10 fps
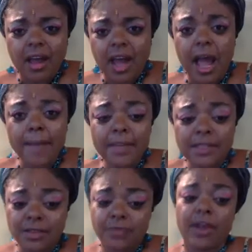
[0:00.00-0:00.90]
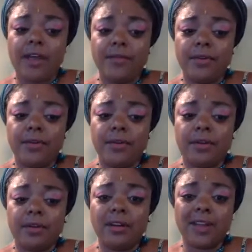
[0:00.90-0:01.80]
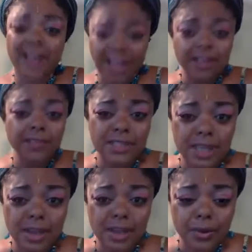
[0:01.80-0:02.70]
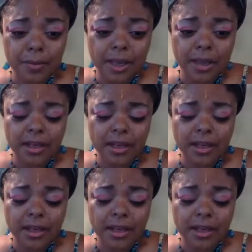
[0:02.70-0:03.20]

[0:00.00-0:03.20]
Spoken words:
I'm a survivor. I live to tell you about it.